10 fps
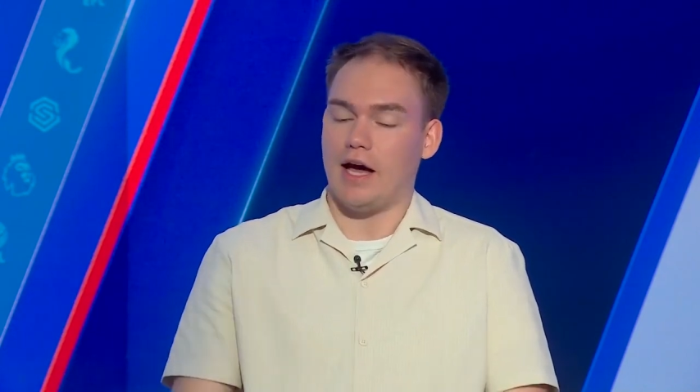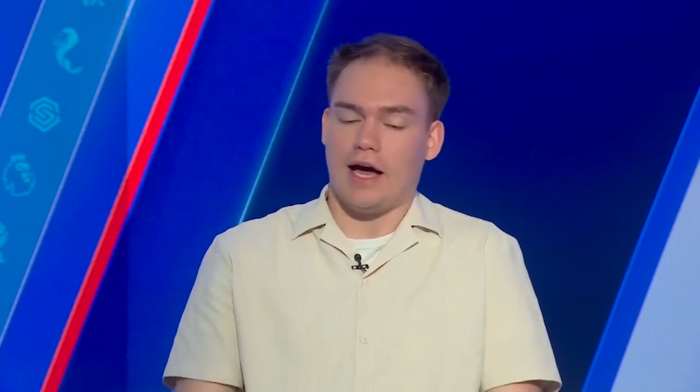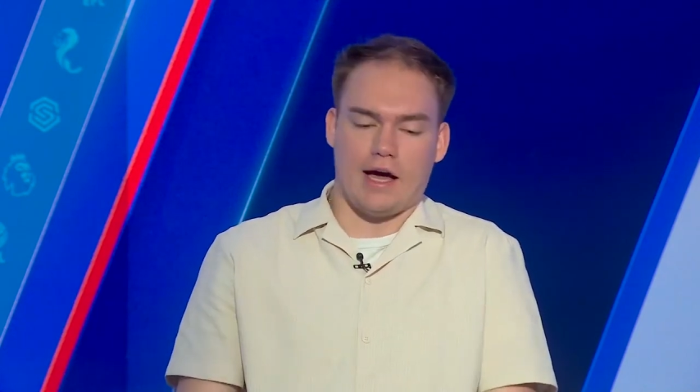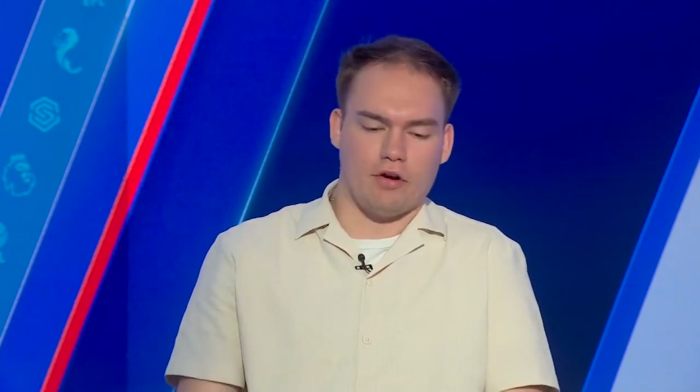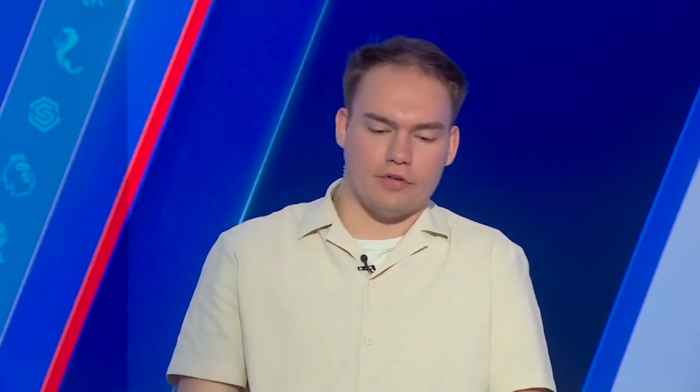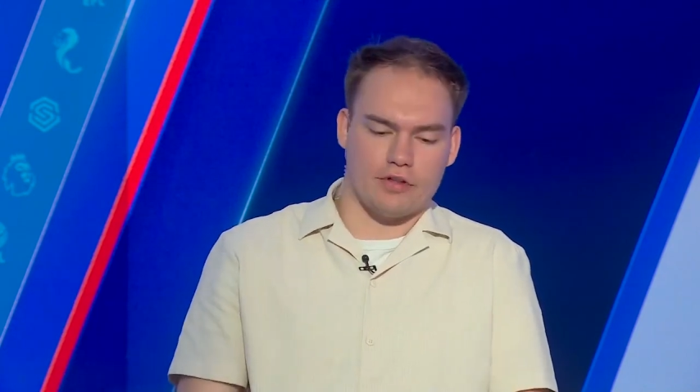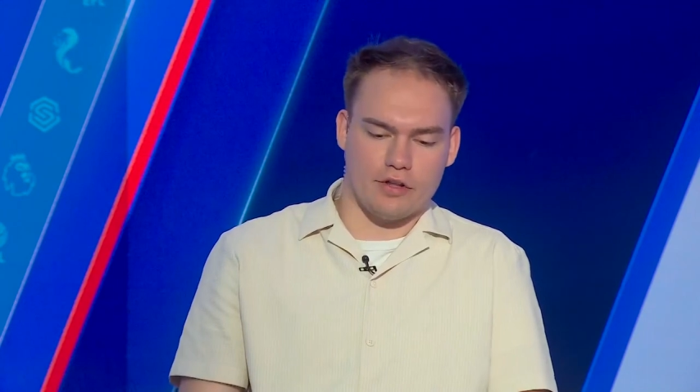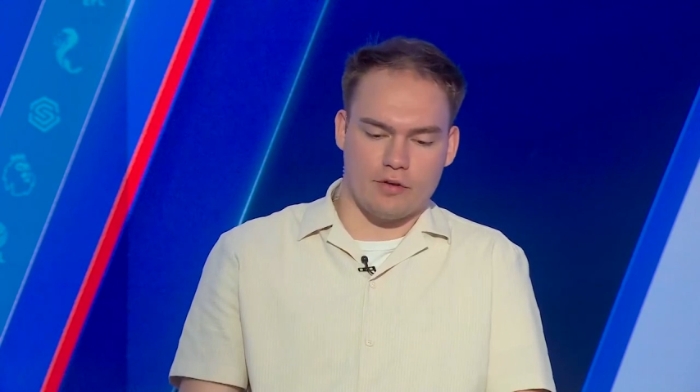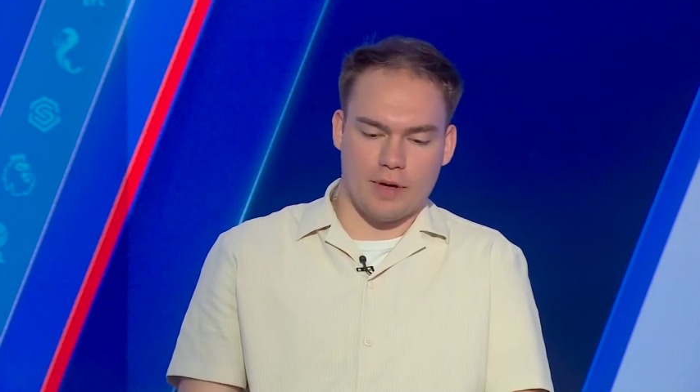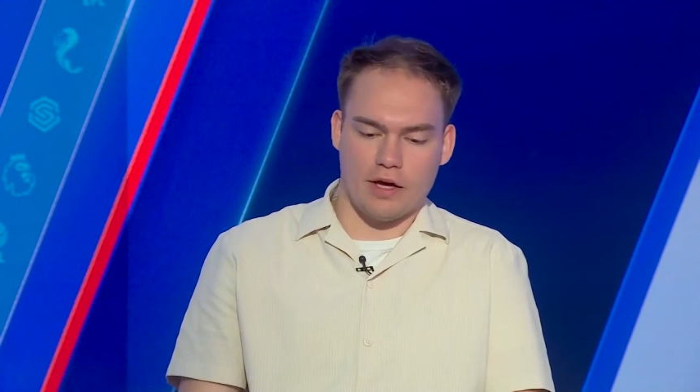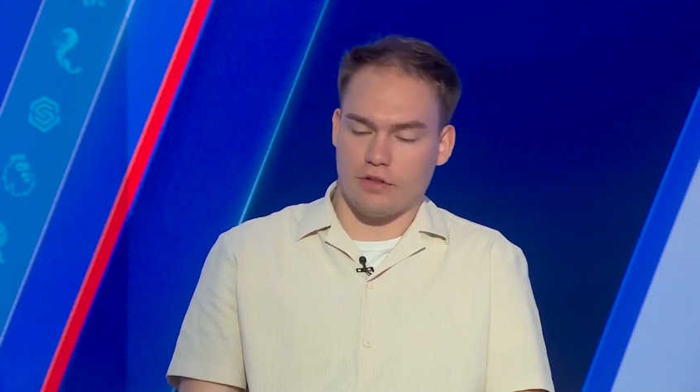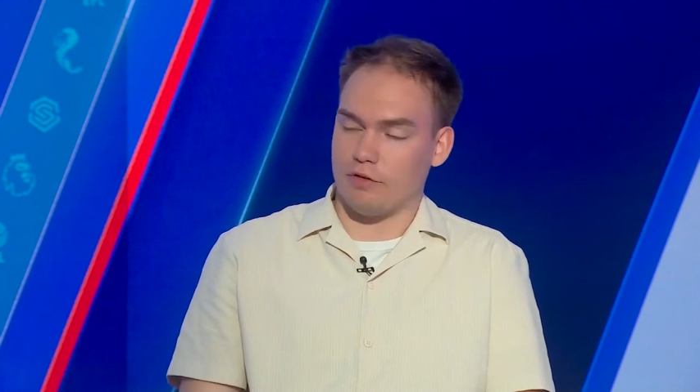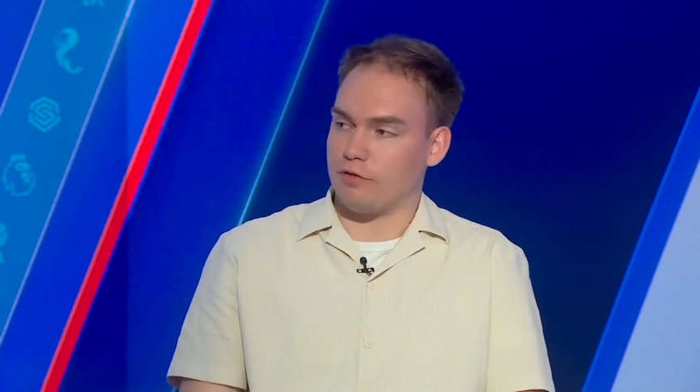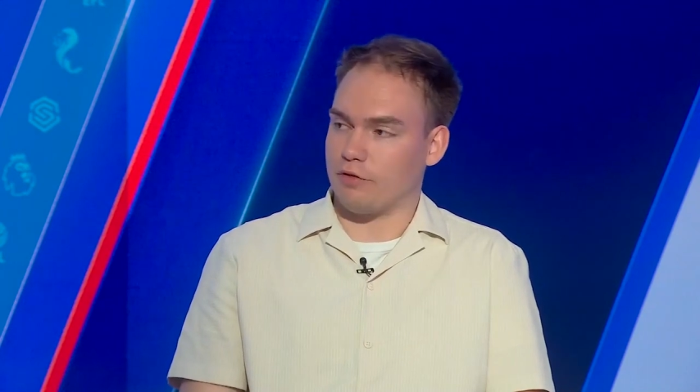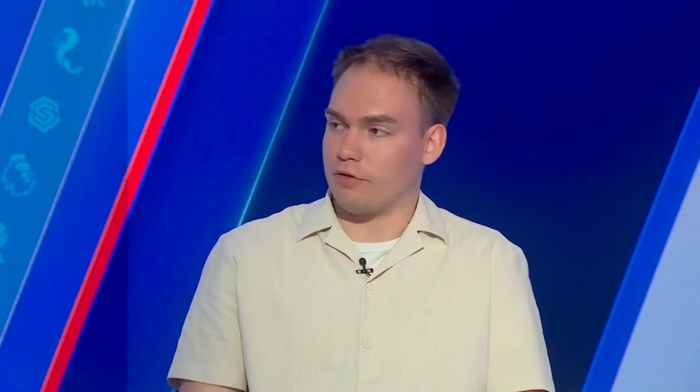And obviously Spurs
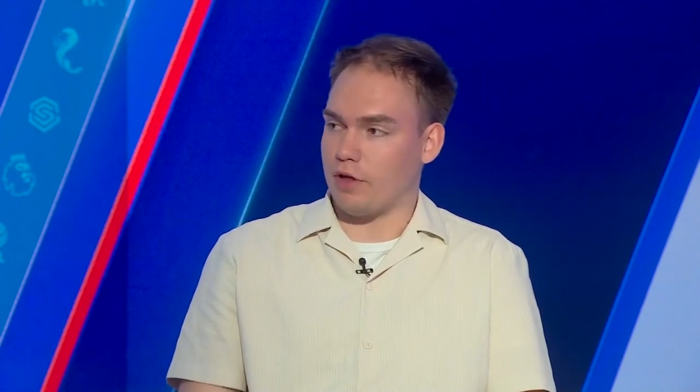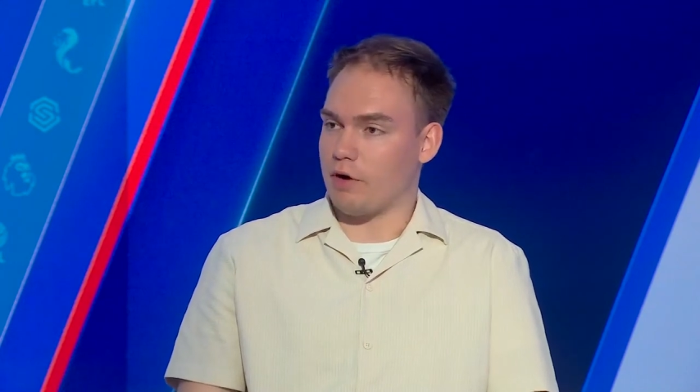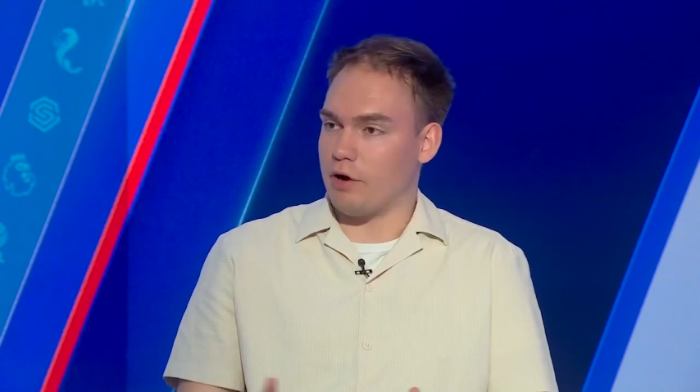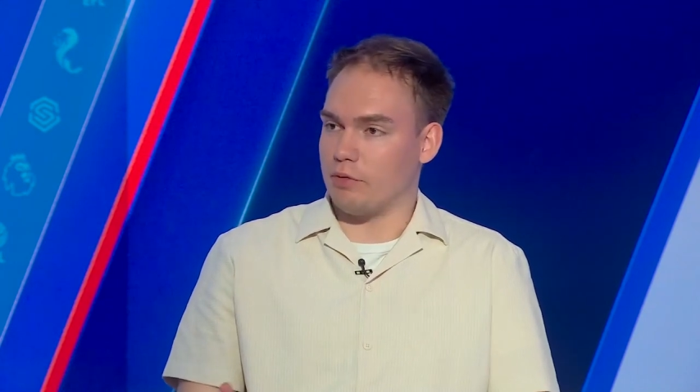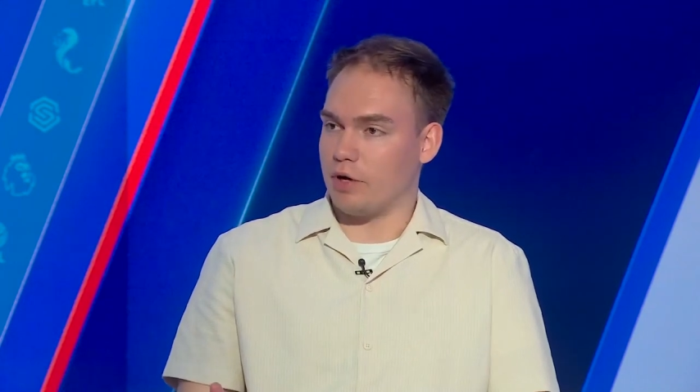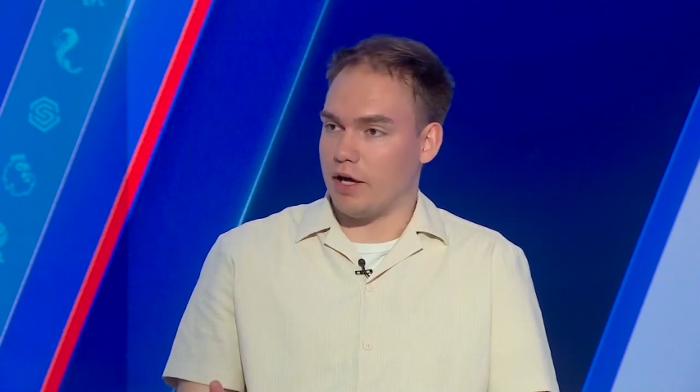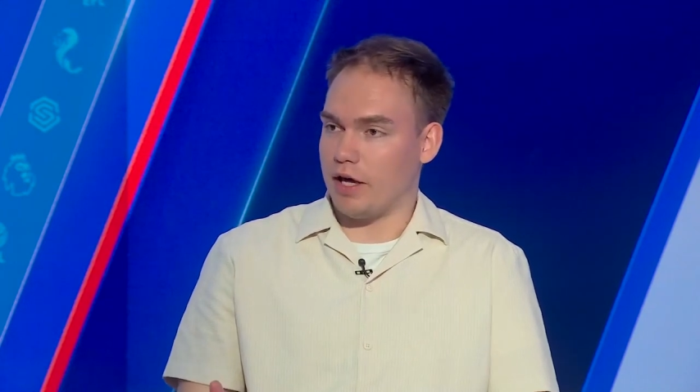have their own